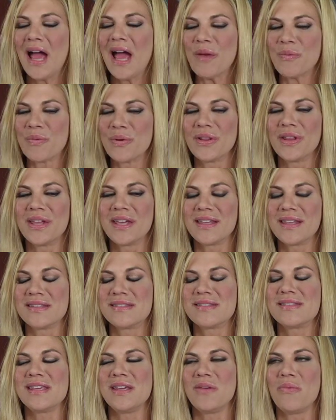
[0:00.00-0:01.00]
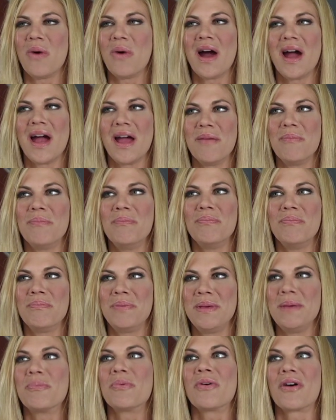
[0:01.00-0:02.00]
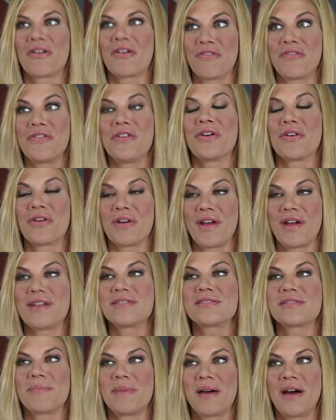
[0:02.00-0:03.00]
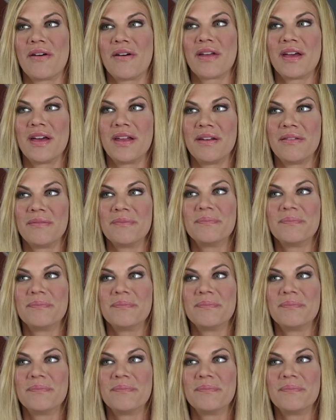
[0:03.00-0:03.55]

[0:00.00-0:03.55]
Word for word: I really can see why people are furious about it.